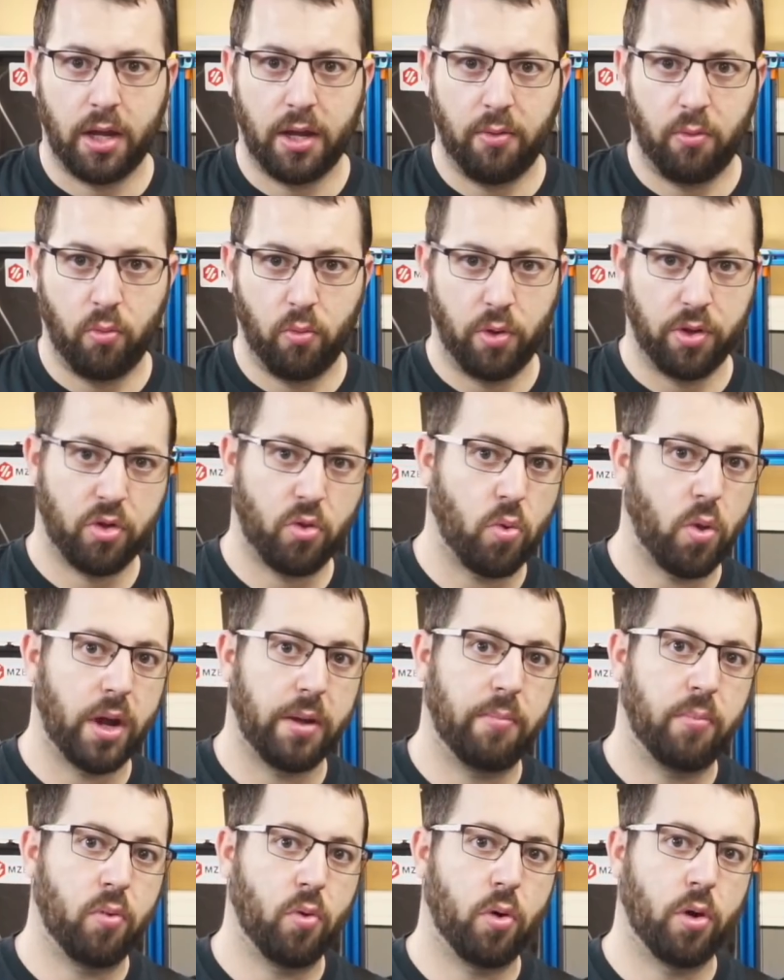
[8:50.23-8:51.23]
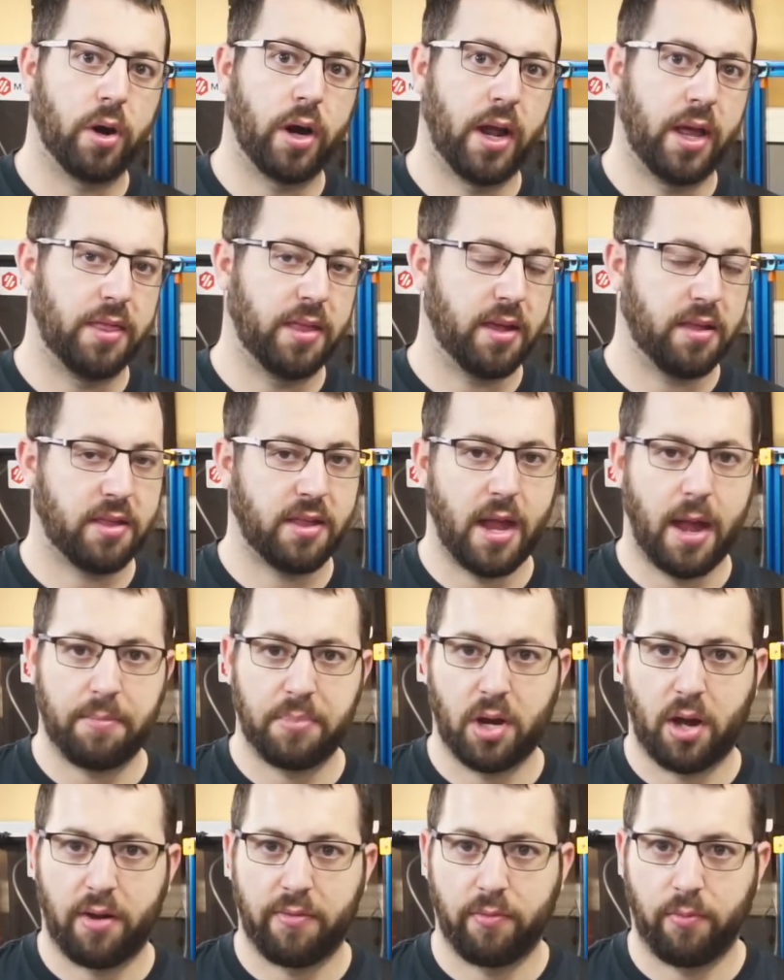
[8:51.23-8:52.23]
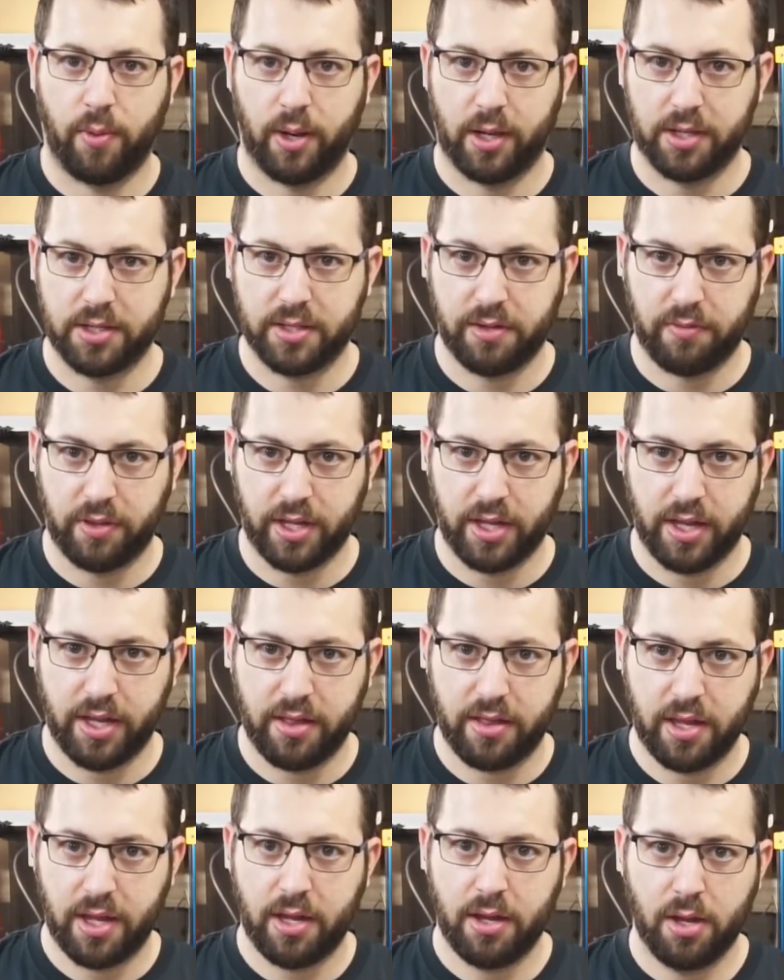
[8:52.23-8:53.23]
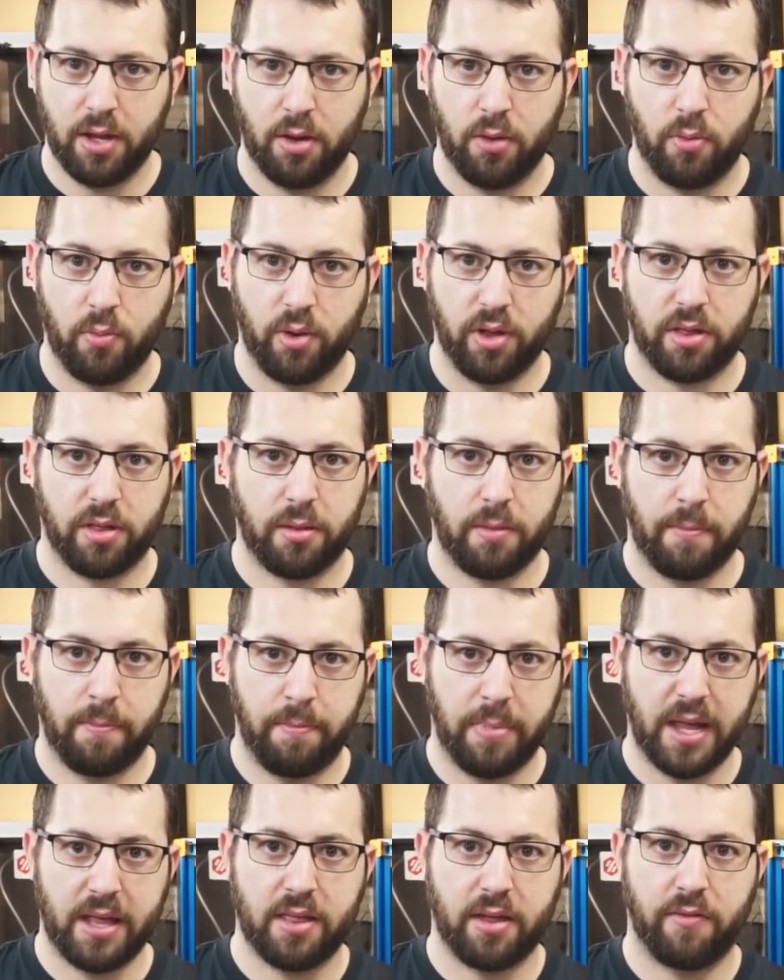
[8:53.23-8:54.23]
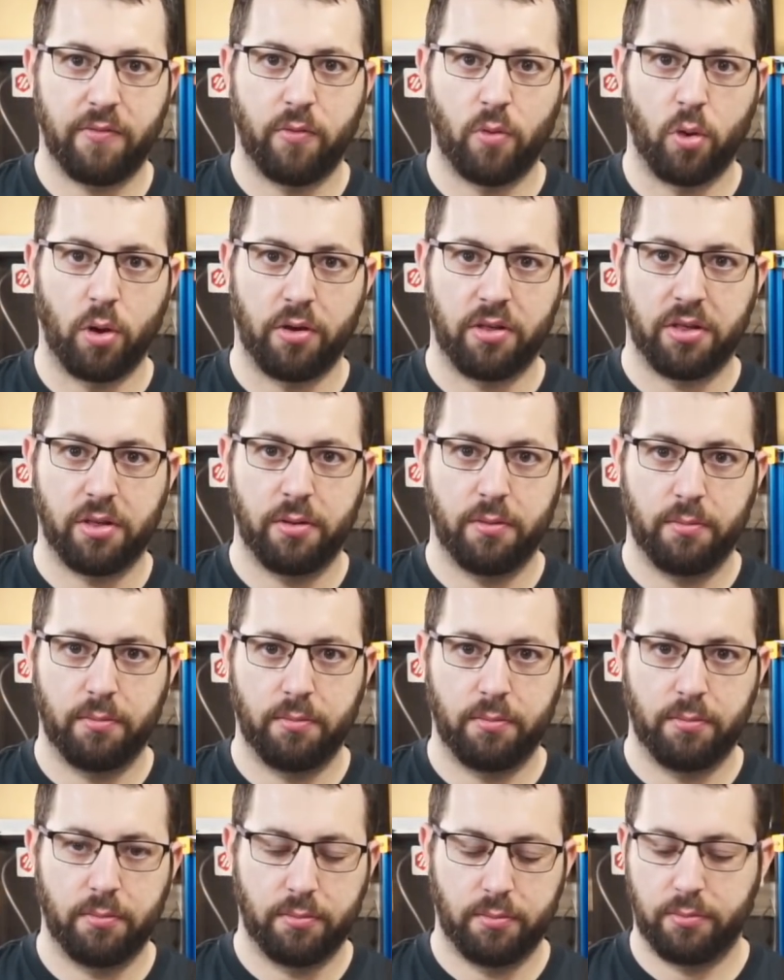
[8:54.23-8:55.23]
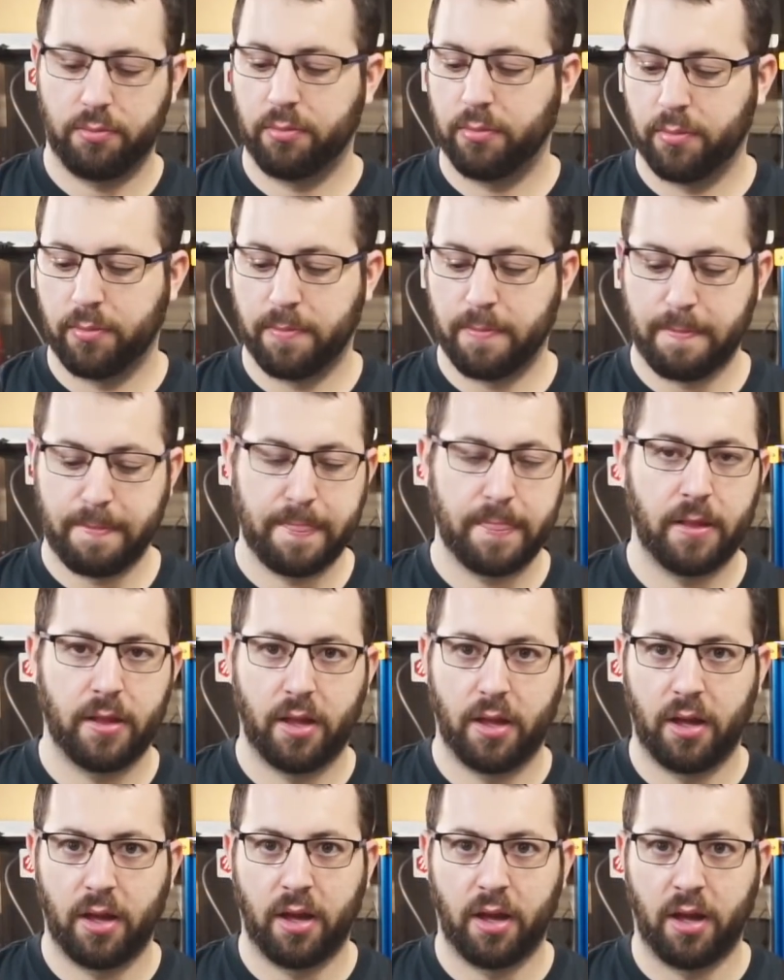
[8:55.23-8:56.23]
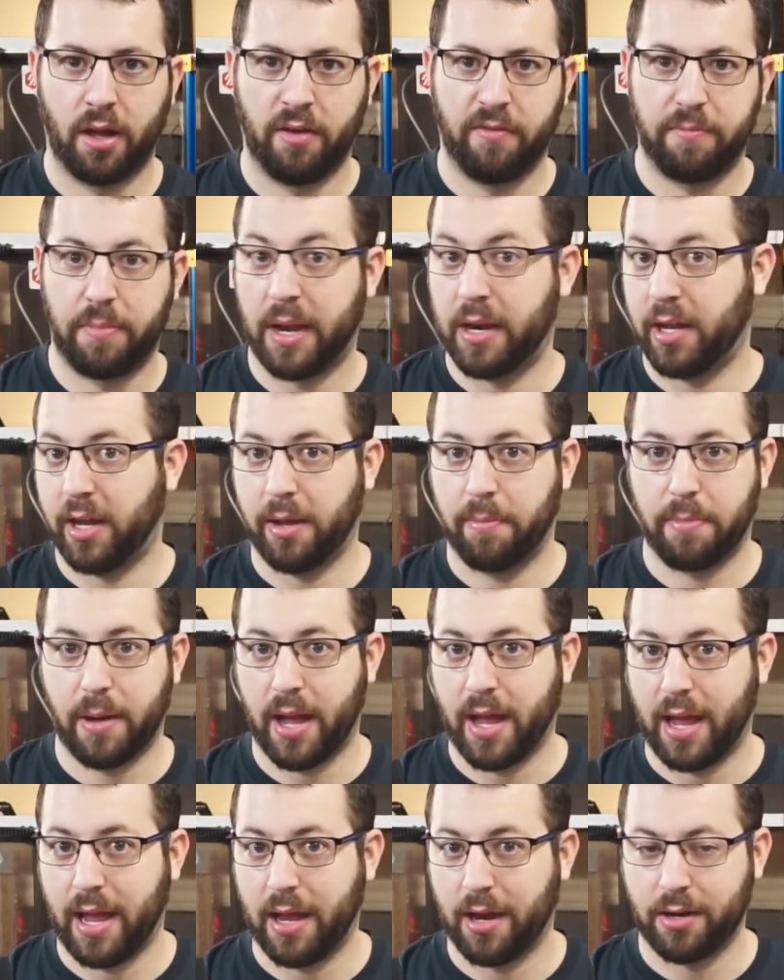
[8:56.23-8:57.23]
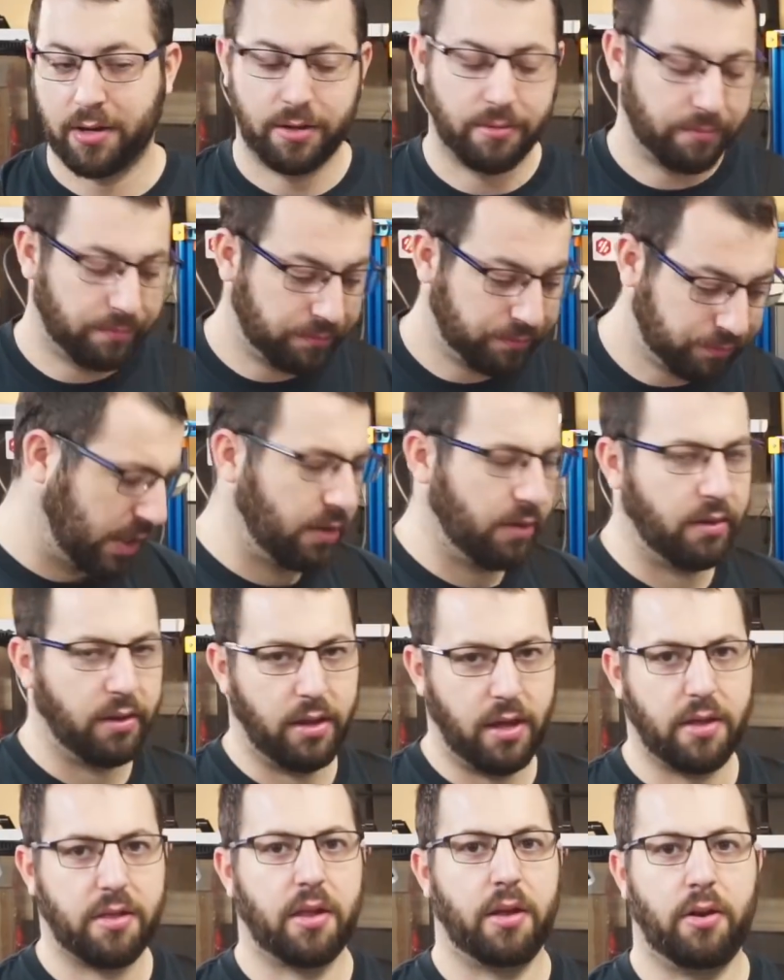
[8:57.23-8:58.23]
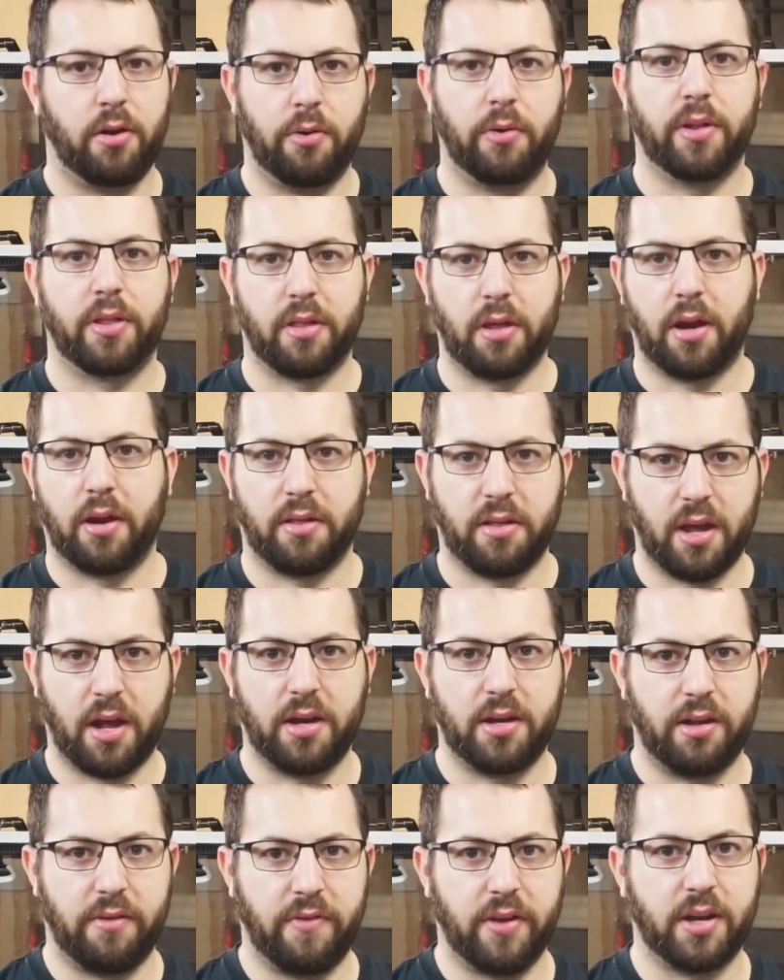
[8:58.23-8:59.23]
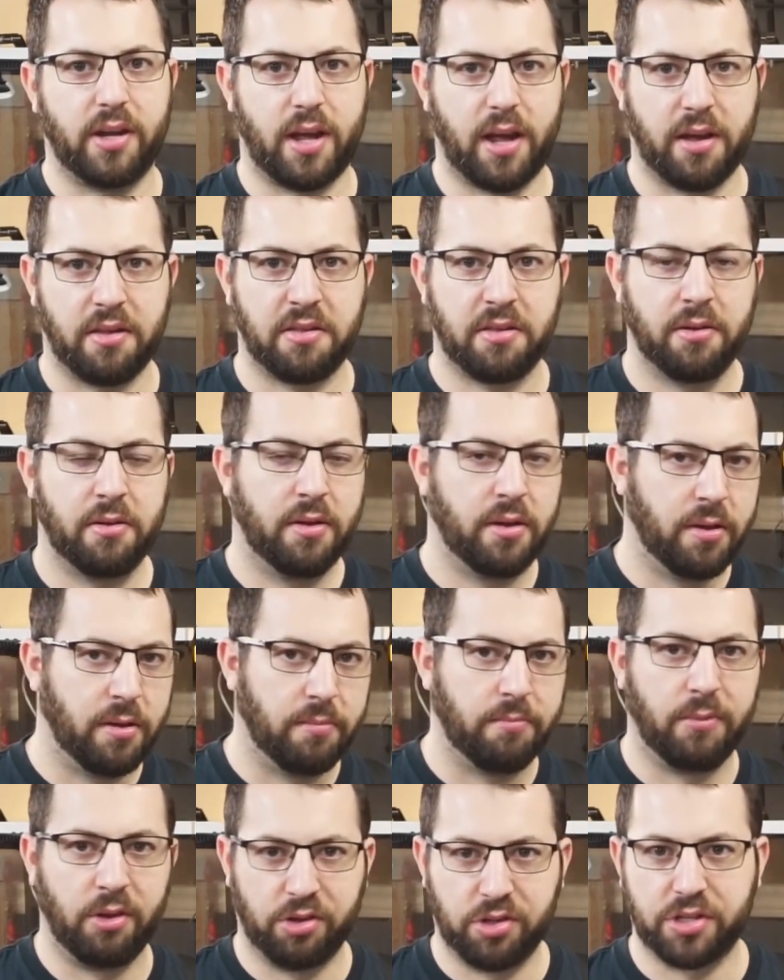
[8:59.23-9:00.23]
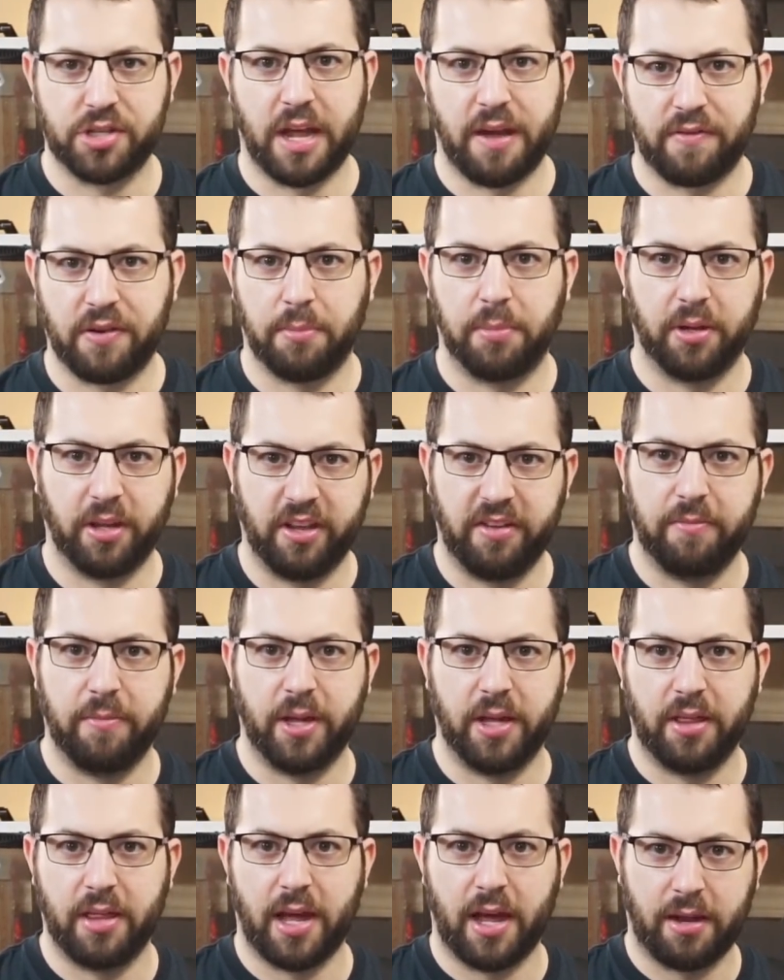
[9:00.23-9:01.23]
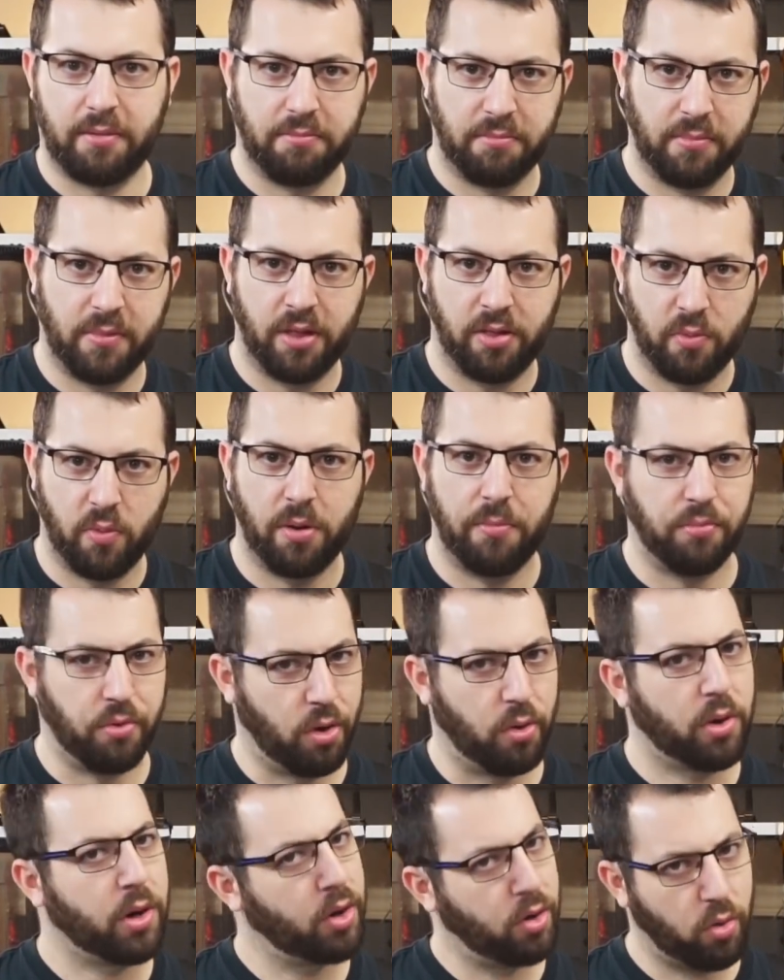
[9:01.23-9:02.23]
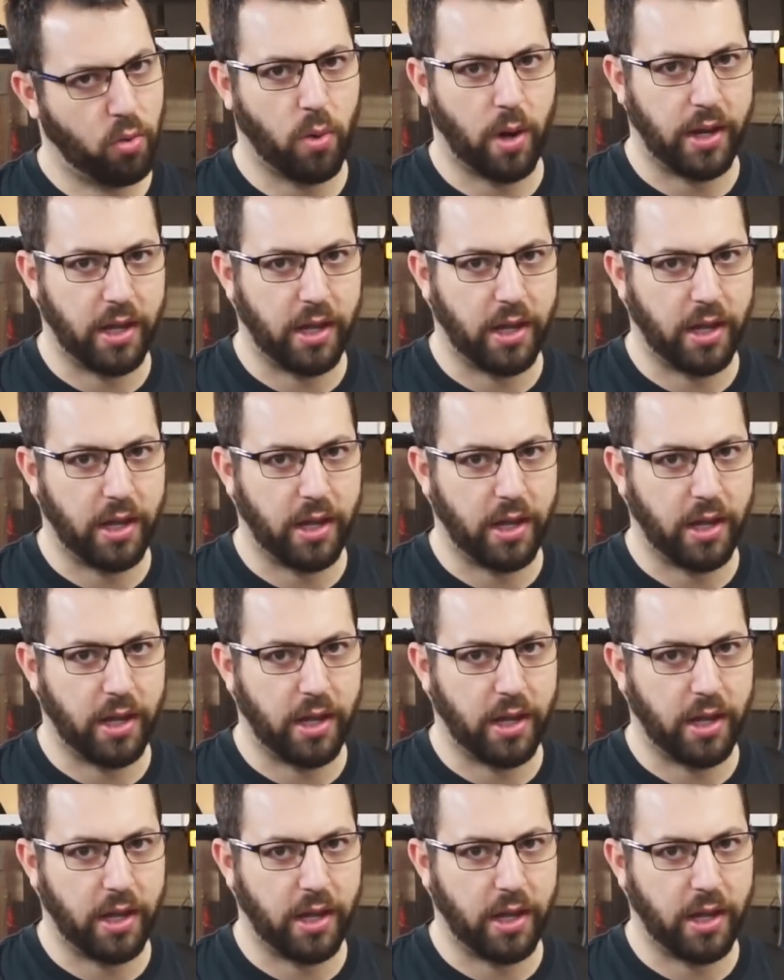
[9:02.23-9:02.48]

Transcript: was quite poor and they snapped off relatively easy with basic force of bending it by hand. Yes, I know it's not a scientific test. You'll just have to believe me that this one broke quite